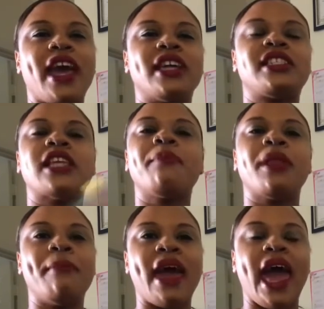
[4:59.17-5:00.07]

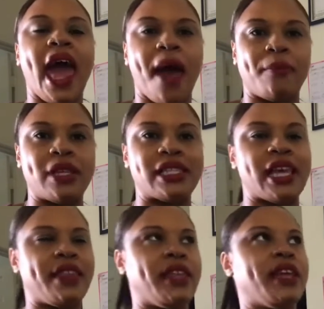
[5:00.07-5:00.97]
something bad happens,
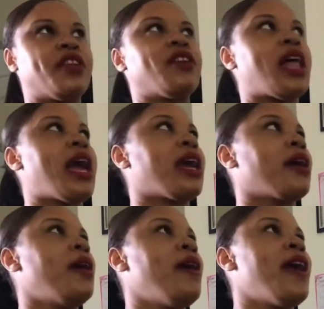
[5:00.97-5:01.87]
and then they're like,
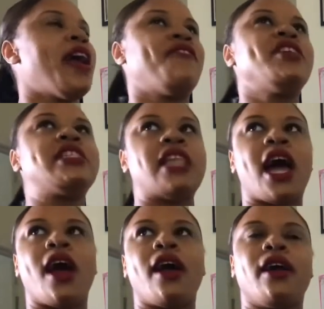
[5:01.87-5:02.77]
if it's
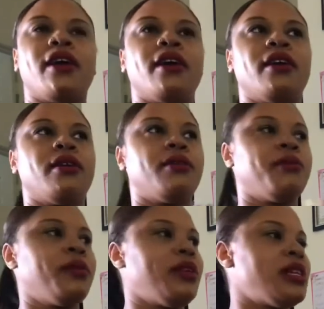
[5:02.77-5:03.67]
not, what do they